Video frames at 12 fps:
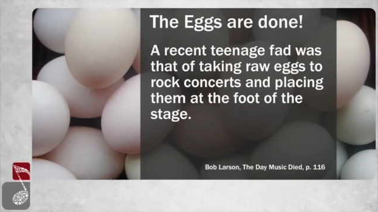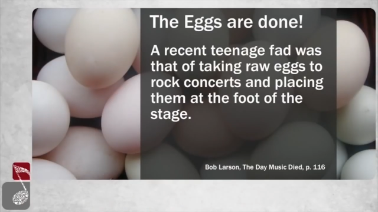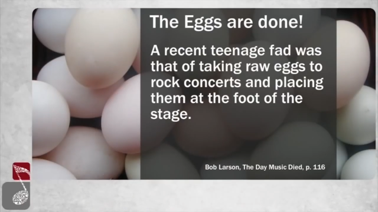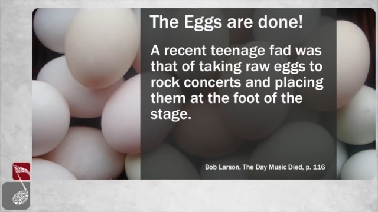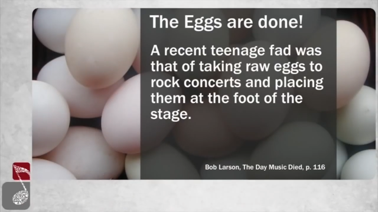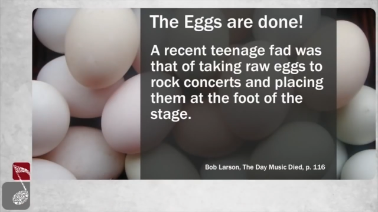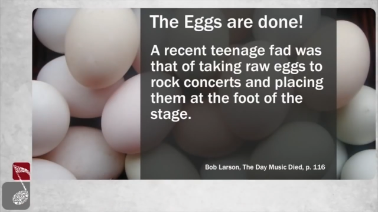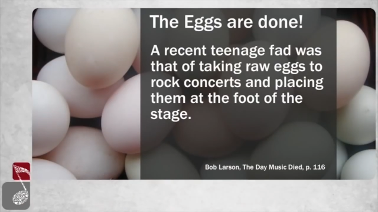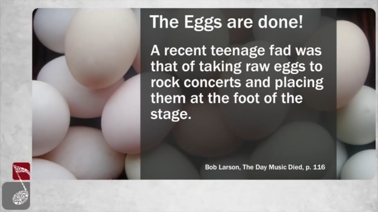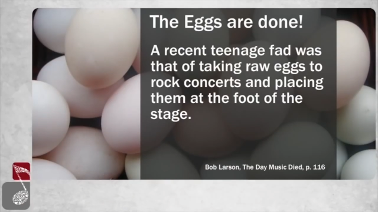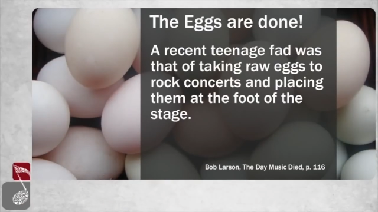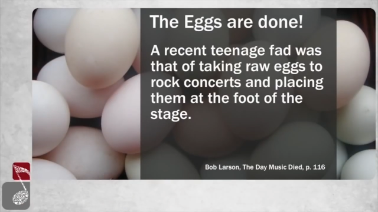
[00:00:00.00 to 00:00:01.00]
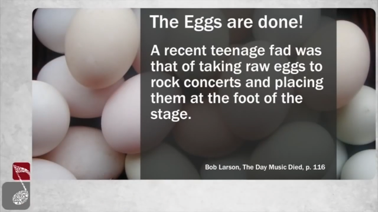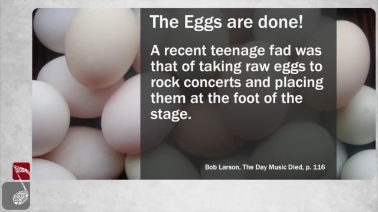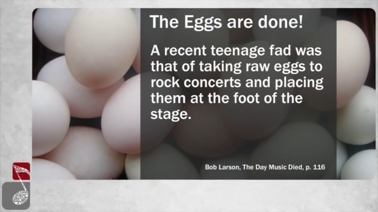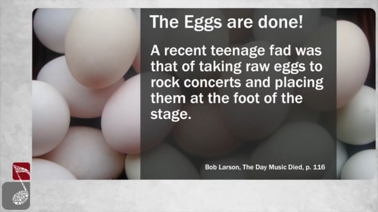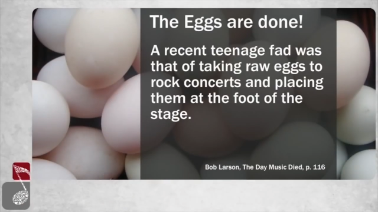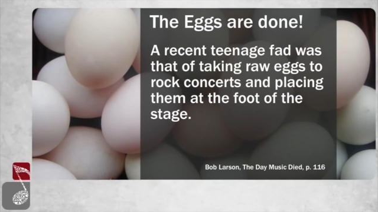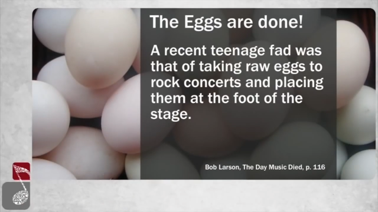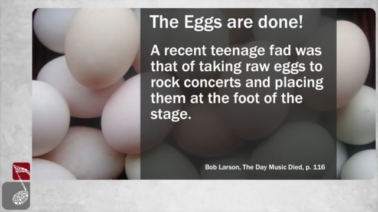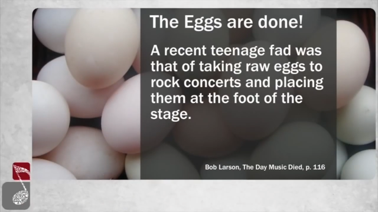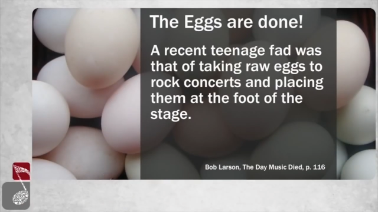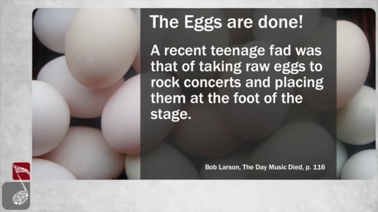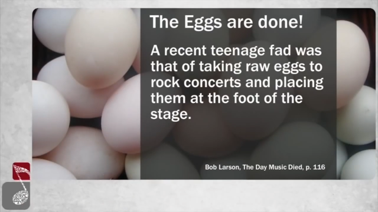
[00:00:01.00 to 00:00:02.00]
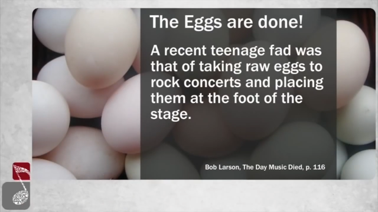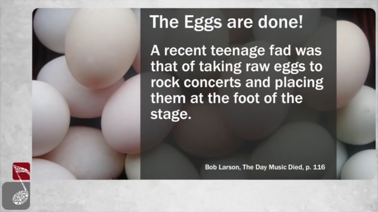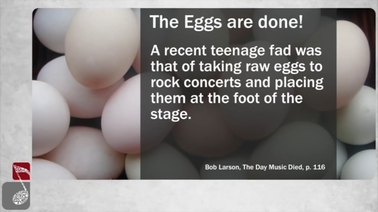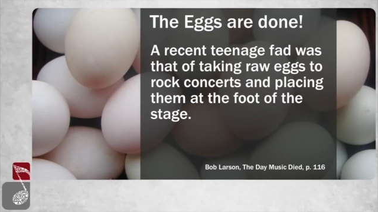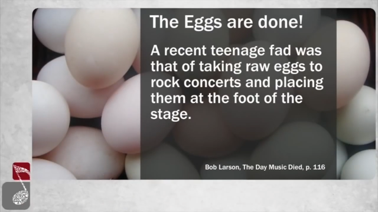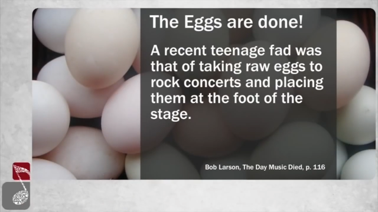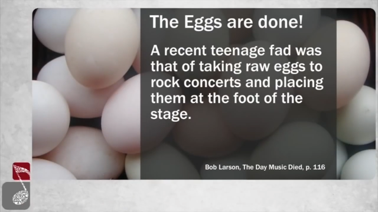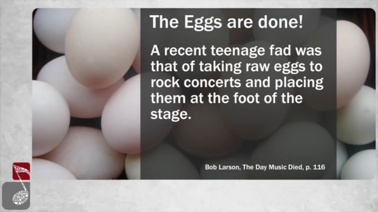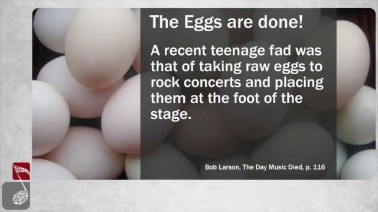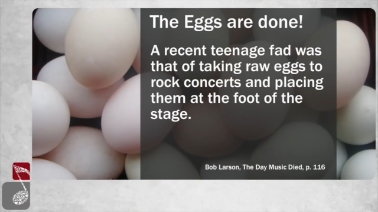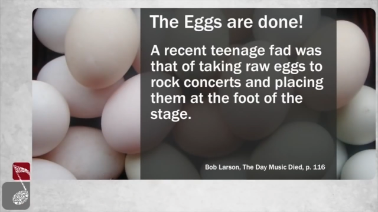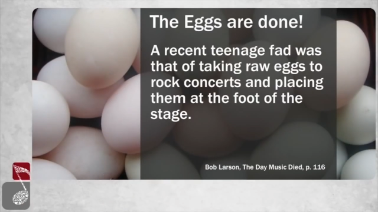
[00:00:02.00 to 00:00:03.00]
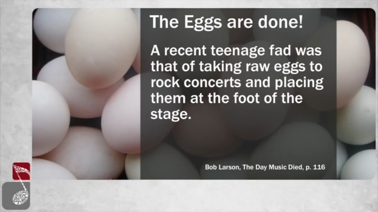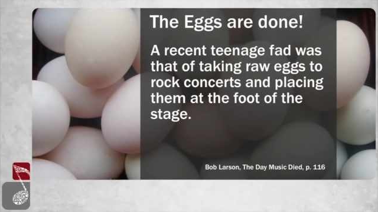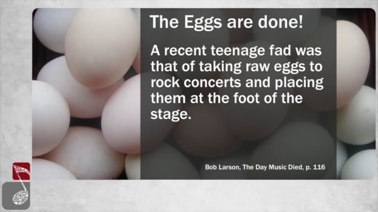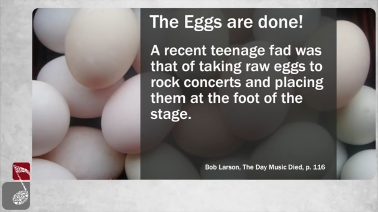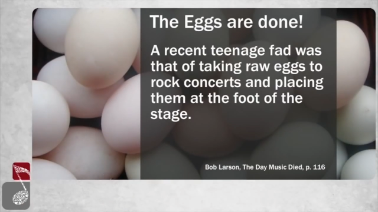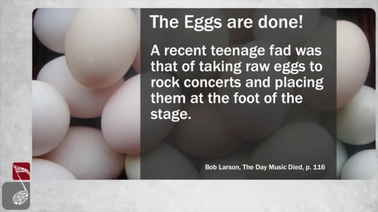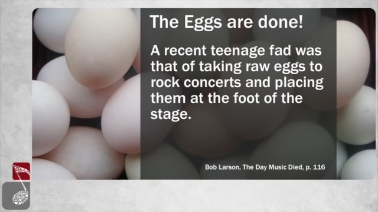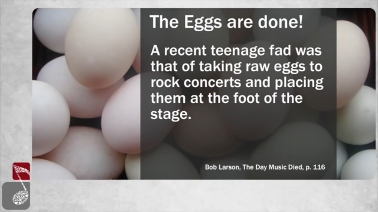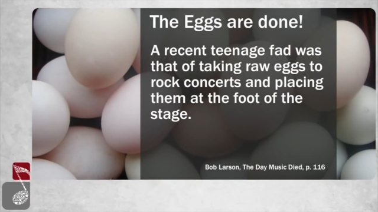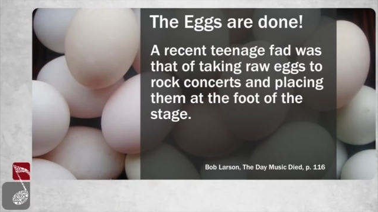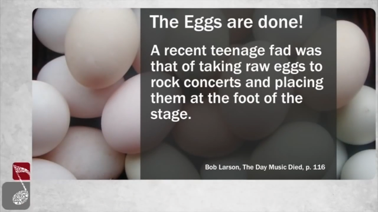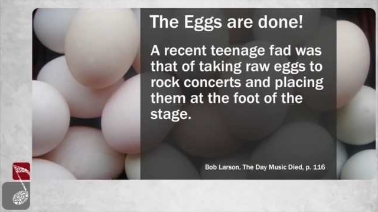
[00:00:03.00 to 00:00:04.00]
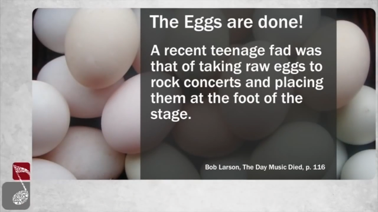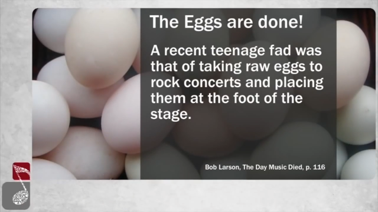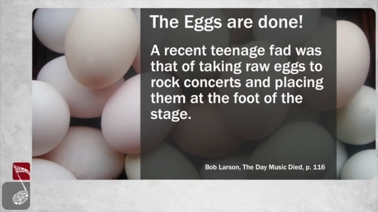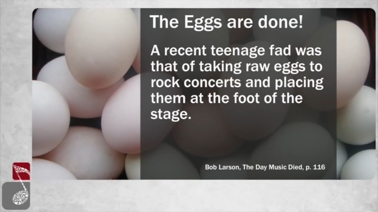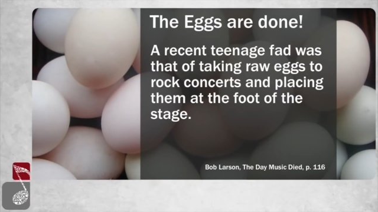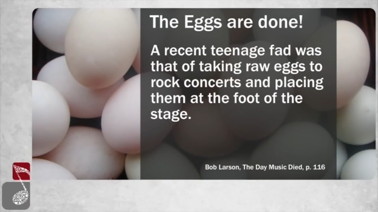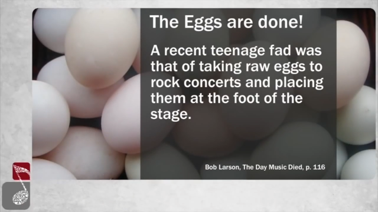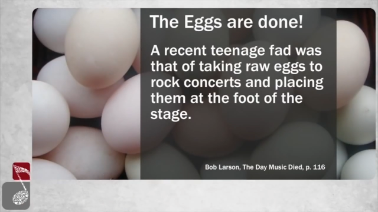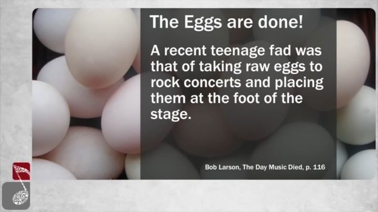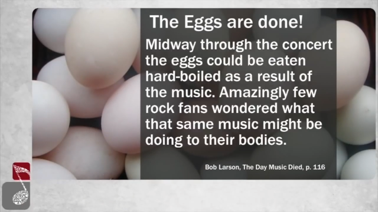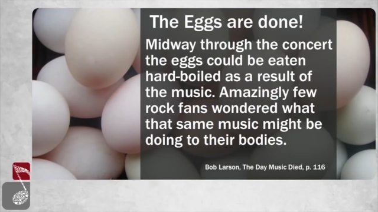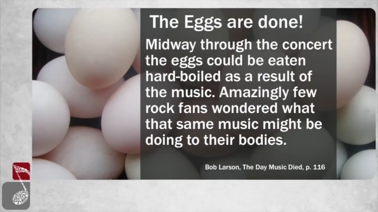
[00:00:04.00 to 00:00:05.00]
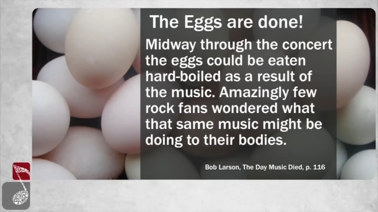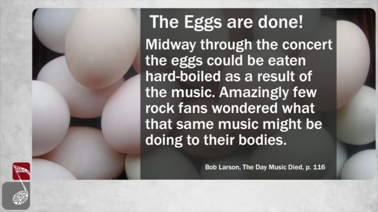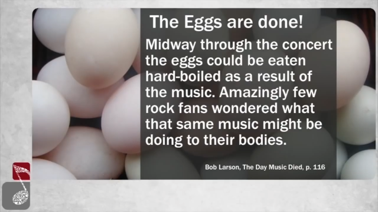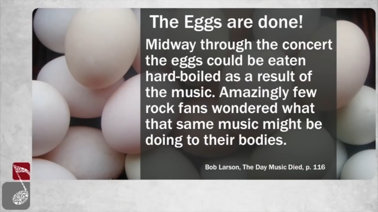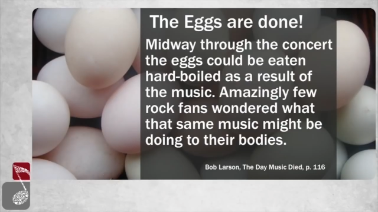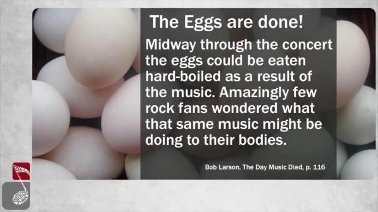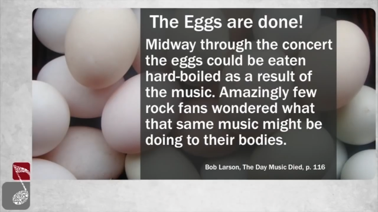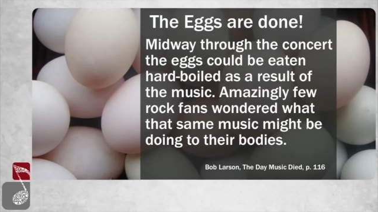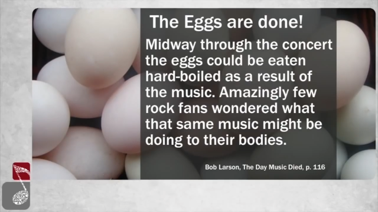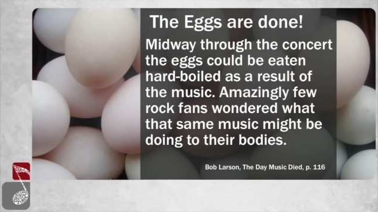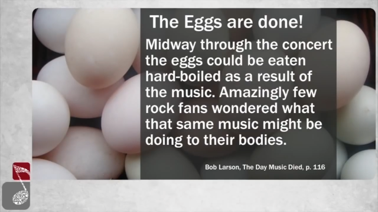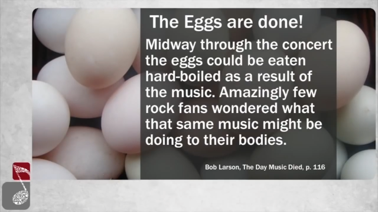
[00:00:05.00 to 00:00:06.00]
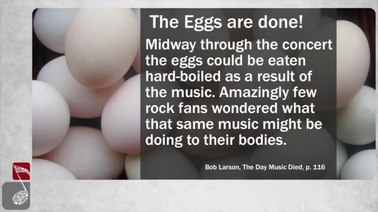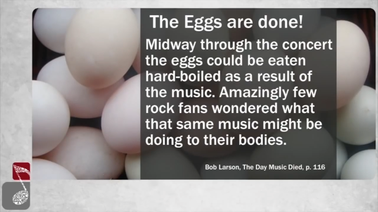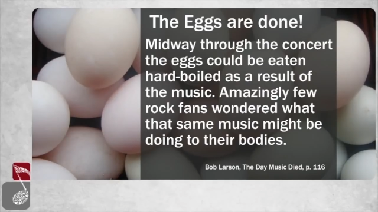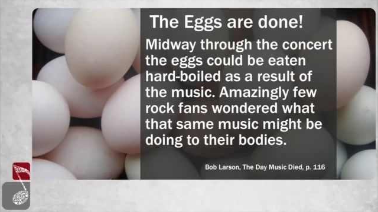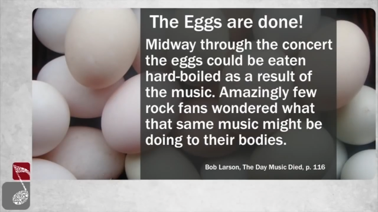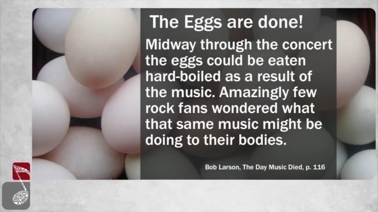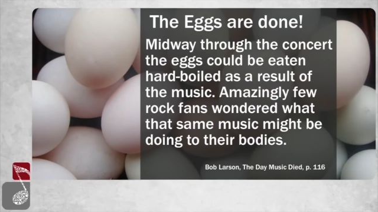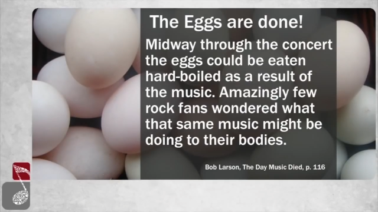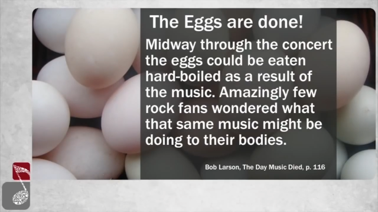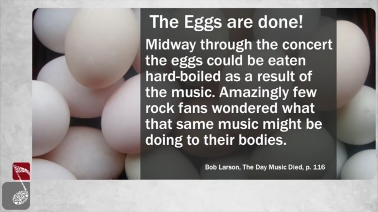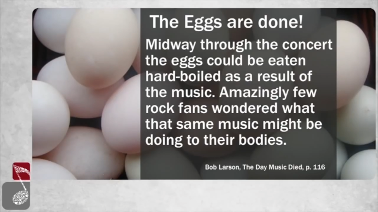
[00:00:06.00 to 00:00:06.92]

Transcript: (no speaker visible)